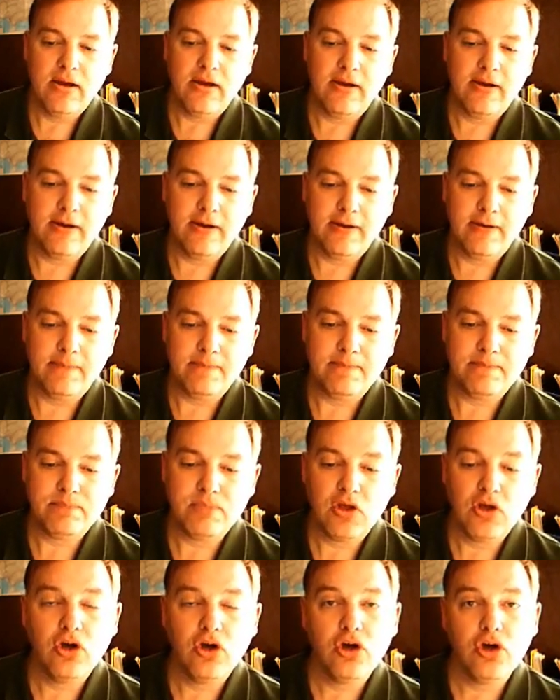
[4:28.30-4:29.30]

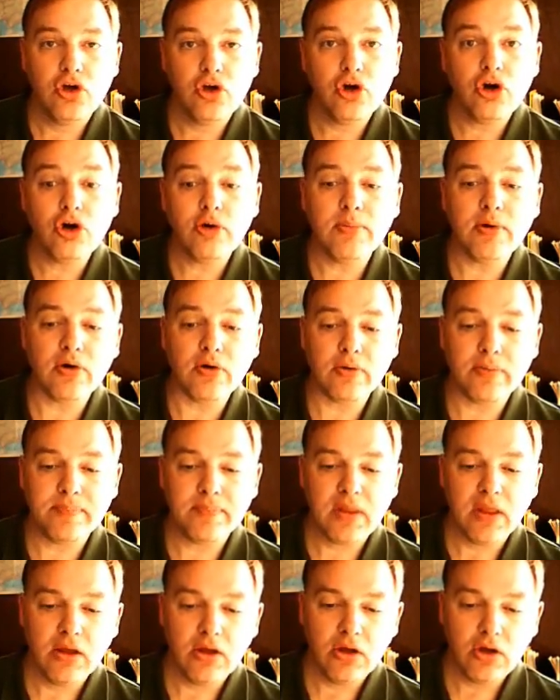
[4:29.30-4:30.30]
¿Cómo?
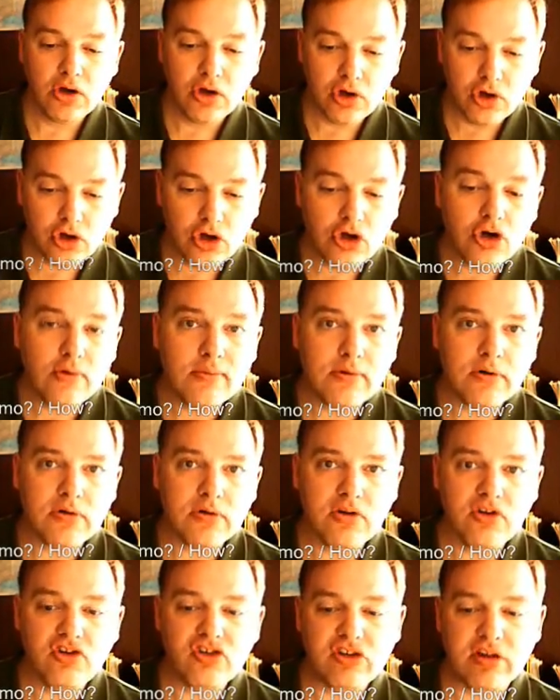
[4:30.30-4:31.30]
¿Cómo
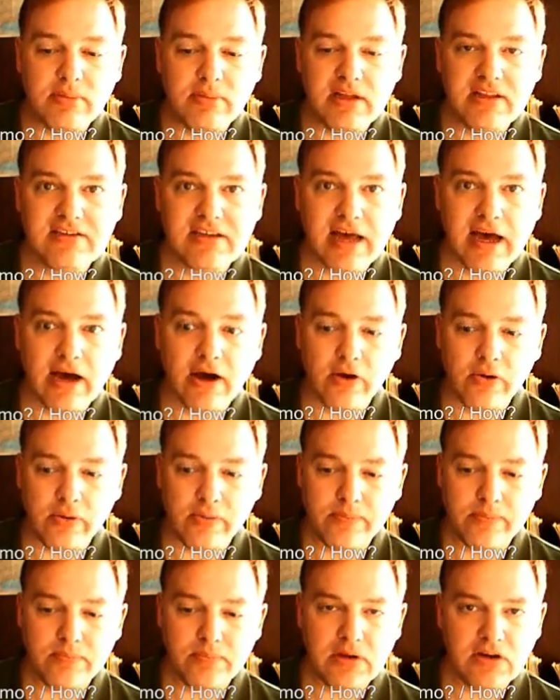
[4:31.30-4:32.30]
usually means how,
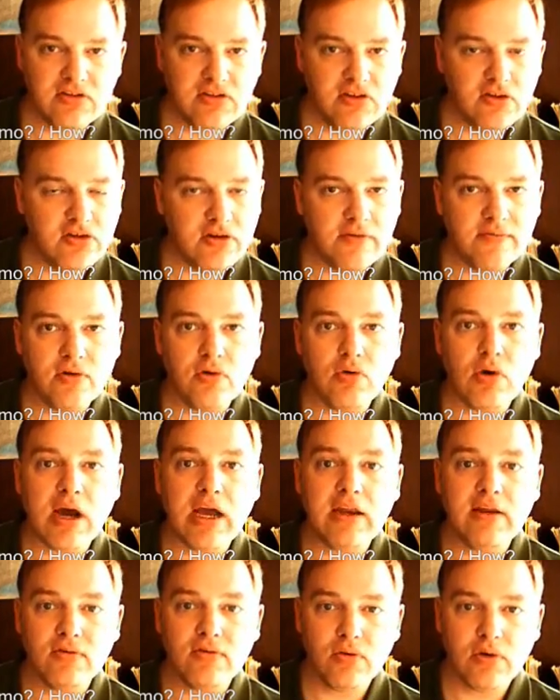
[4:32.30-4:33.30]
but it's used in a
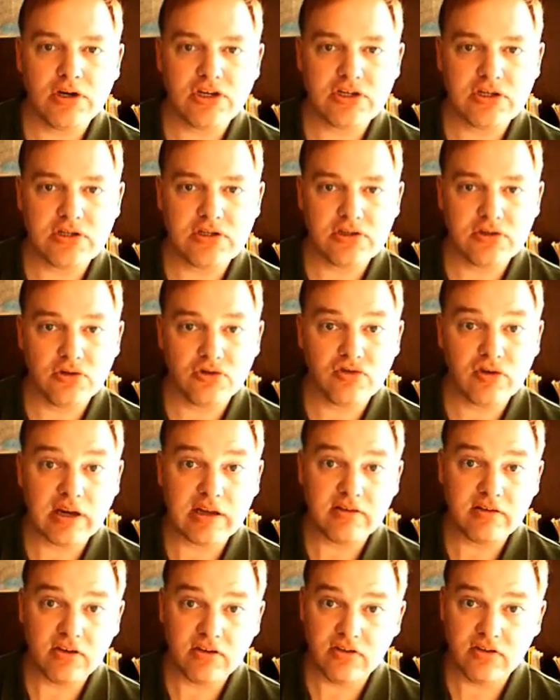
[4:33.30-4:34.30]
variety of questions, so
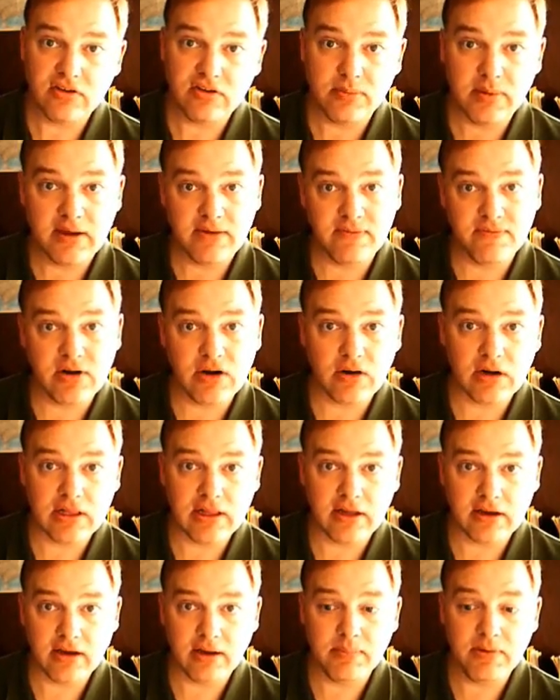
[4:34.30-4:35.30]
translations might vary,
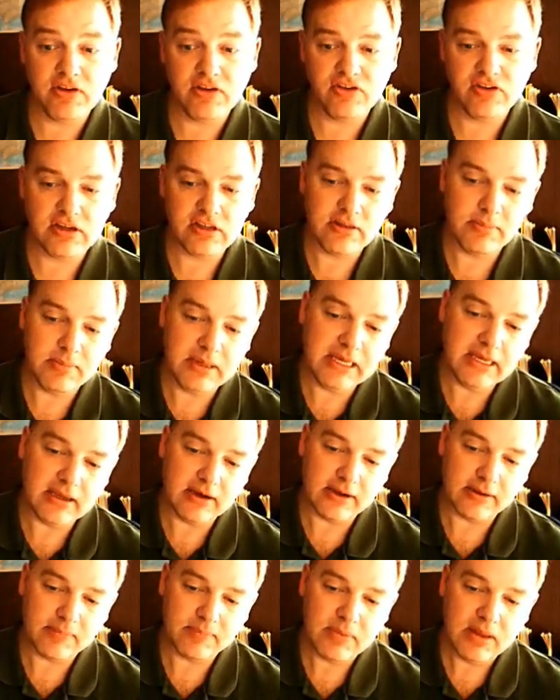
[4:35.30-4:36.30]
like I mentioned at the
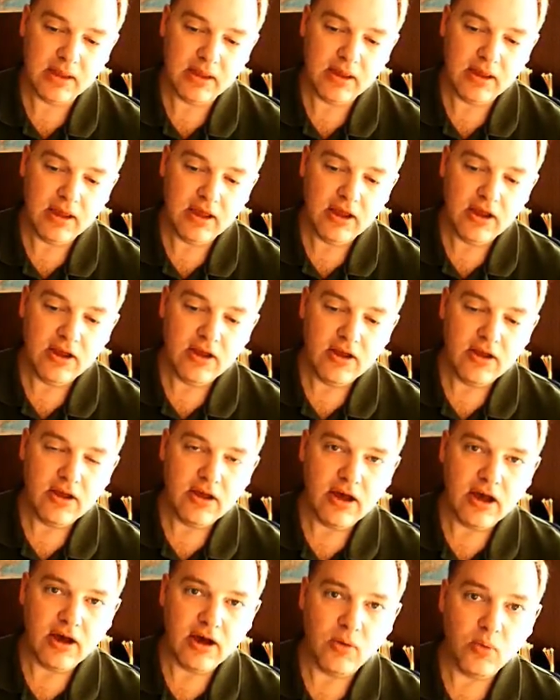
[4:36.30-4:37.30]
beginning.
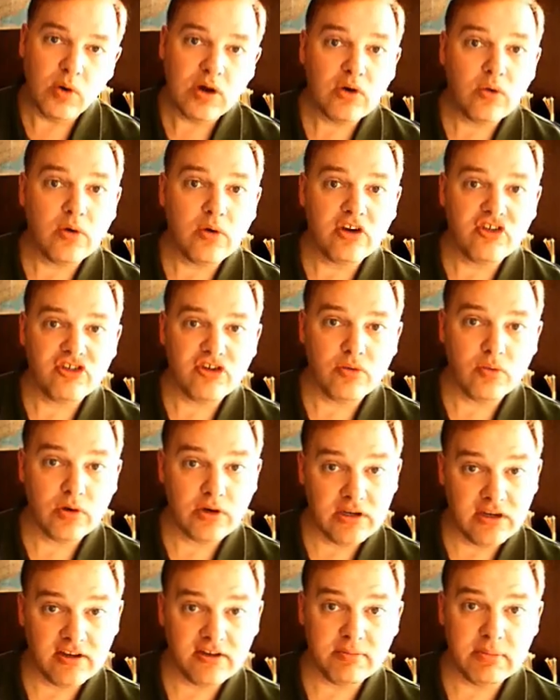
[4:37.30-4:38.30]
One question
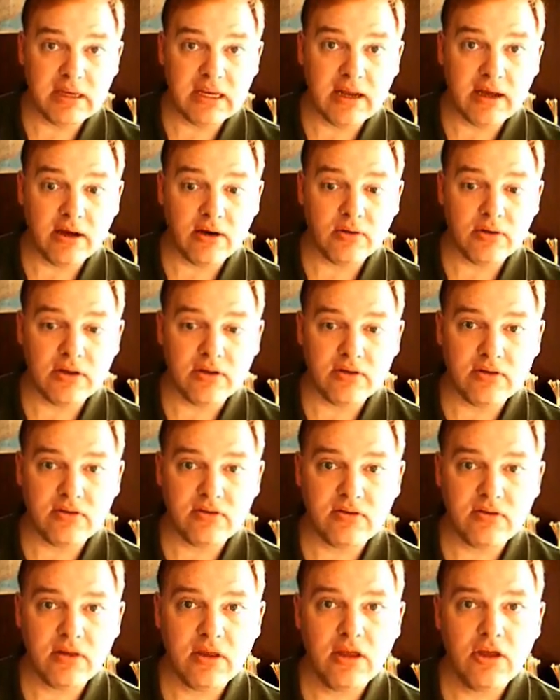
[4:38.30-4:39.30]
where it does mean how
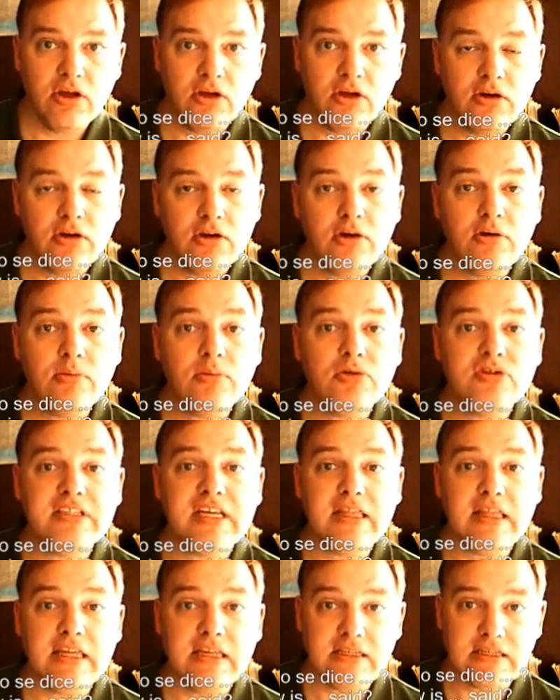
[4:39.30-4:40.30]
is ¿Cómo
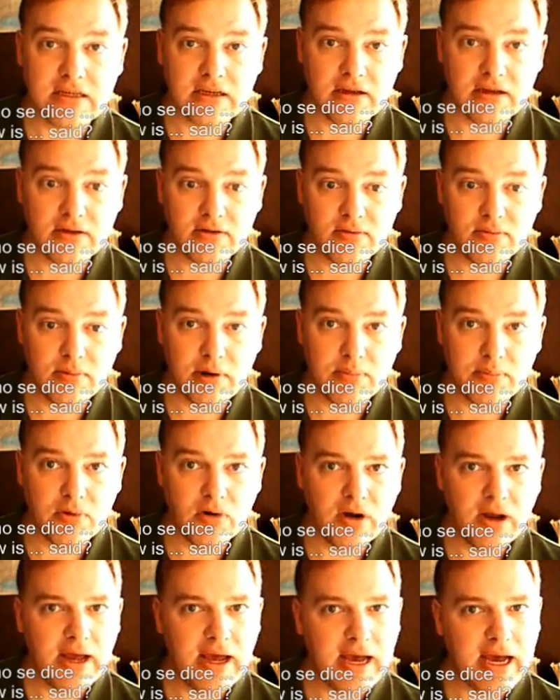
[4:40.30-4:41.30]
se dice?
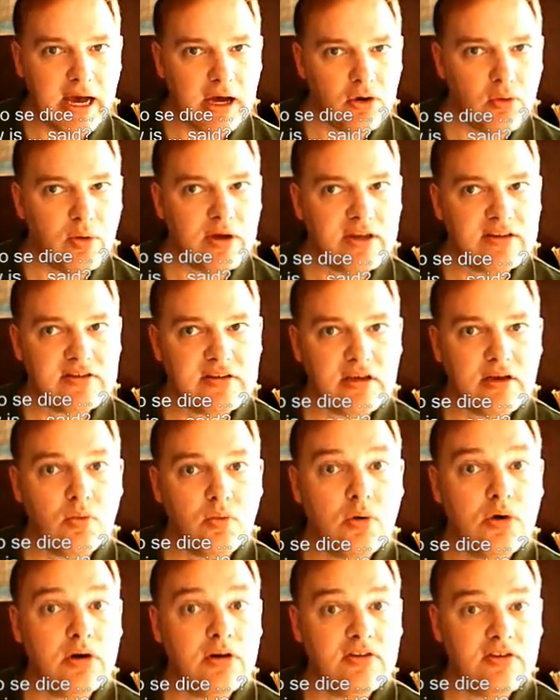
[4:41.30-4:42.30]
Remember, how do I say a
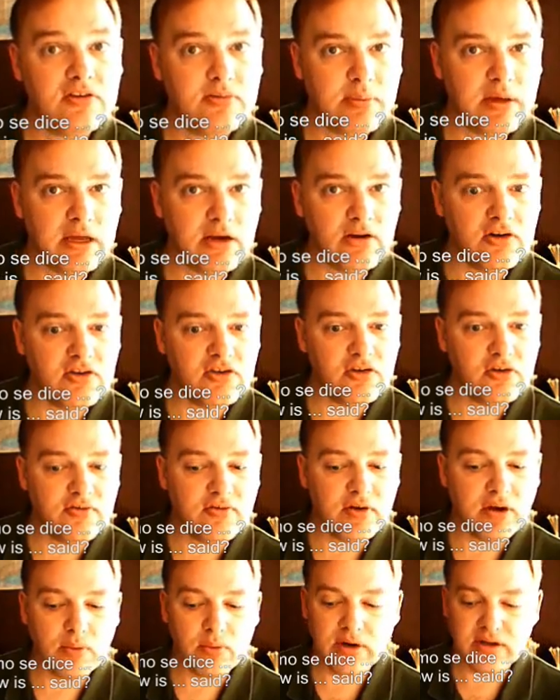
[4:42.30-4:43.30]
word in Spanish? So
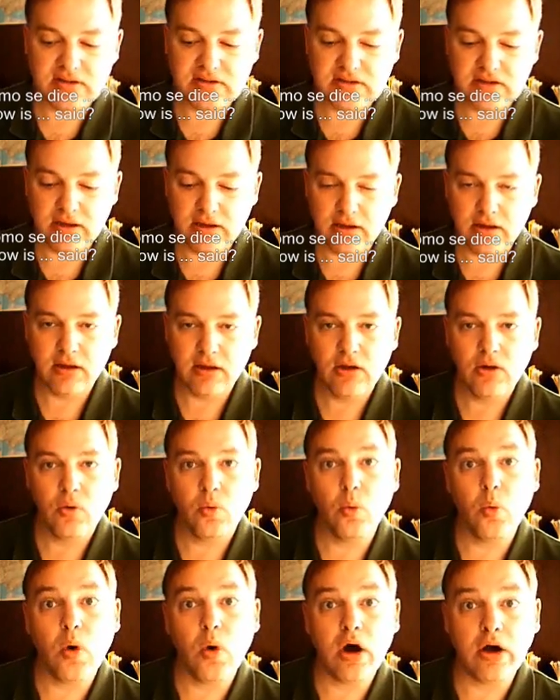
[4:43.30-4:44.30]
if I want to say
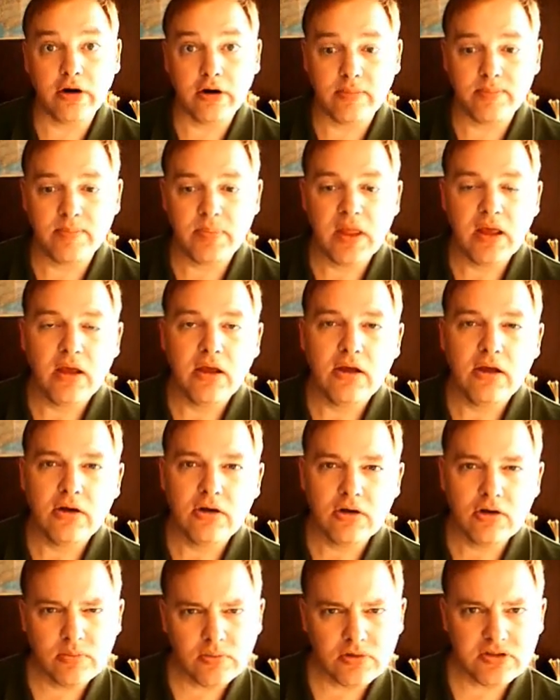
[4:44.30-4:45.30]
water,
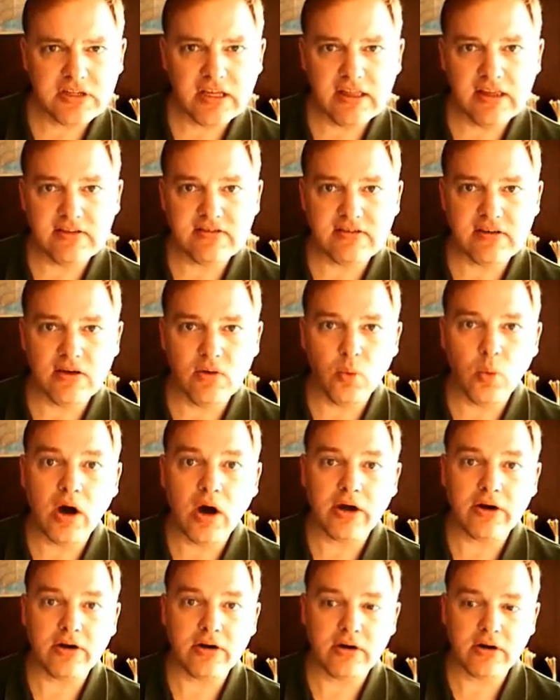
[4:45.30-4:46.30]
¿Cómo se dice
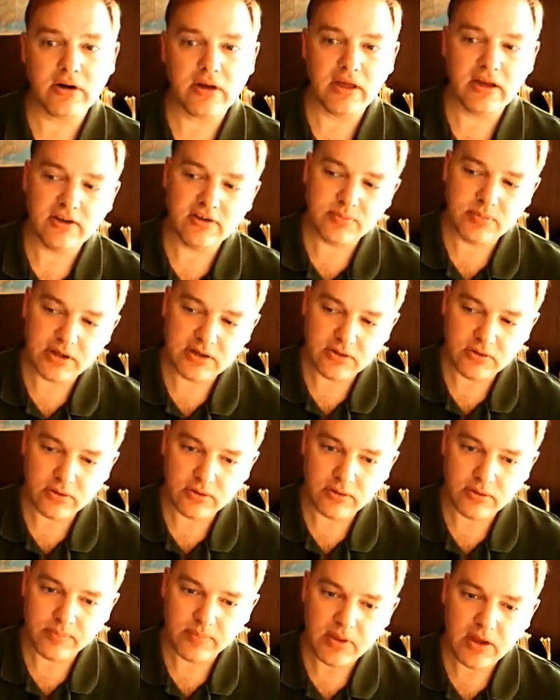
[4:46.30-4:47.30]
water in
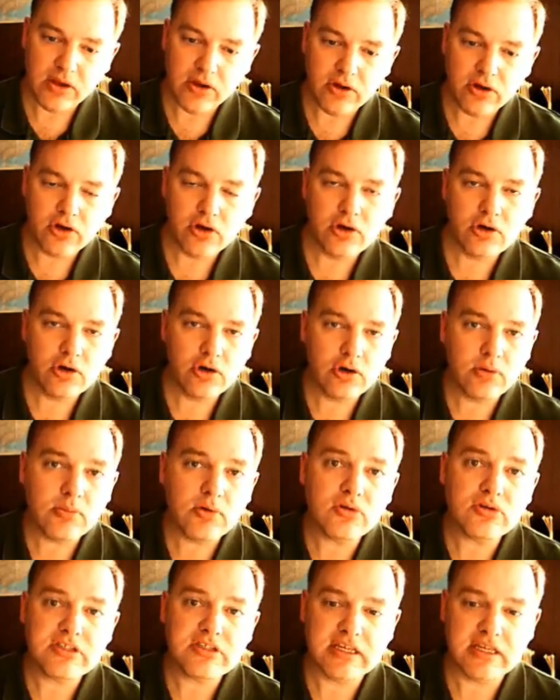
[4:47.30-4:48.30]
español?
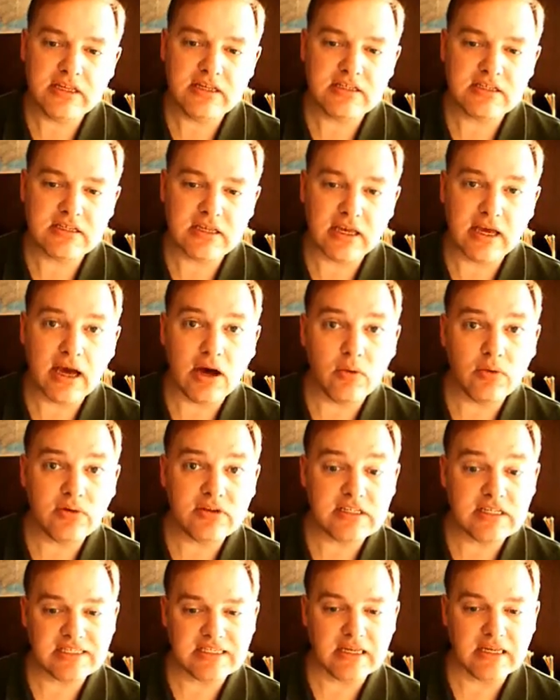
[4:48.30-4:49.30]
¿Cómo se dice? How
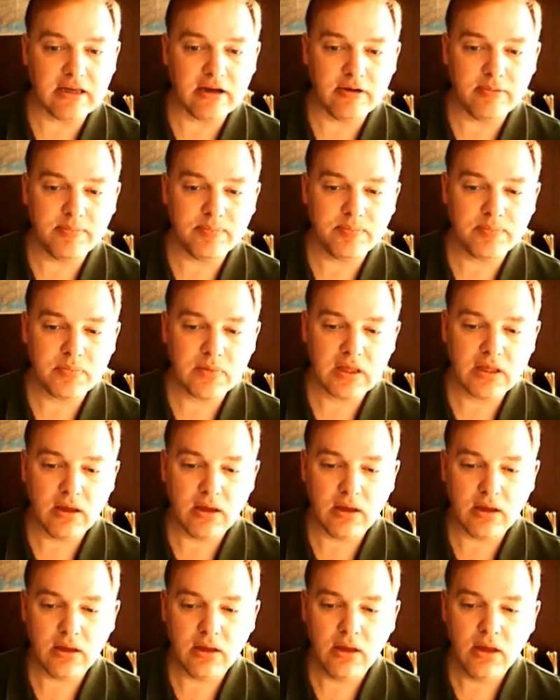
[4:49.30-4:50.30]
is it said?
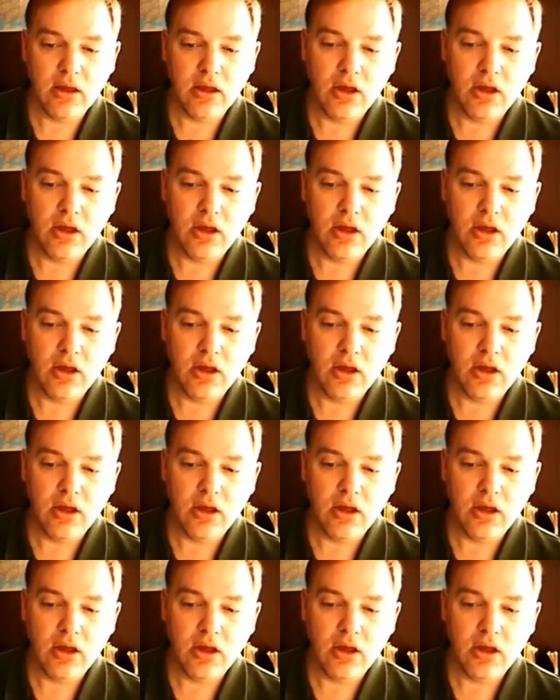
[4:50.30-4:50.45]
Okay?